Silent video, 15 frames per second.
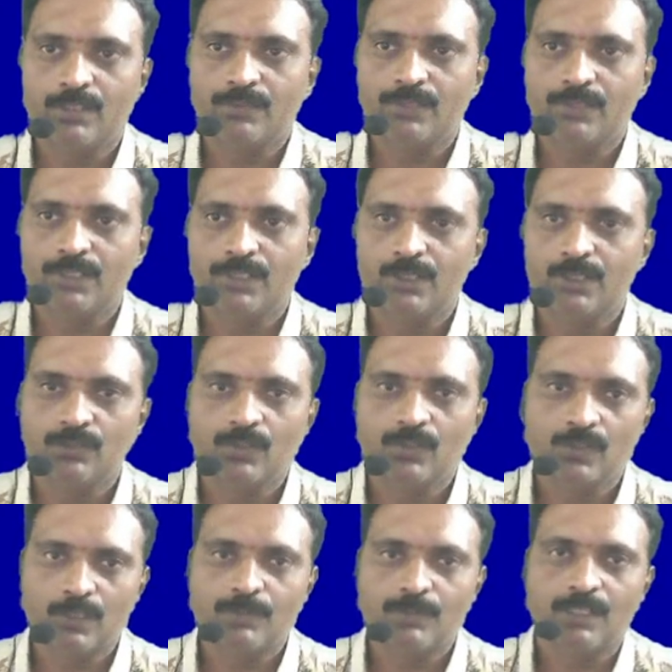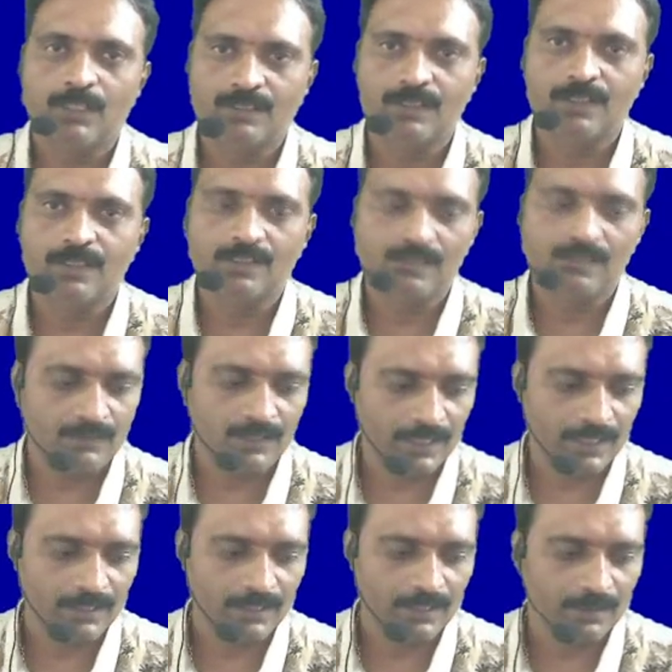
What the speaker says: to overcome the resistance of the train also,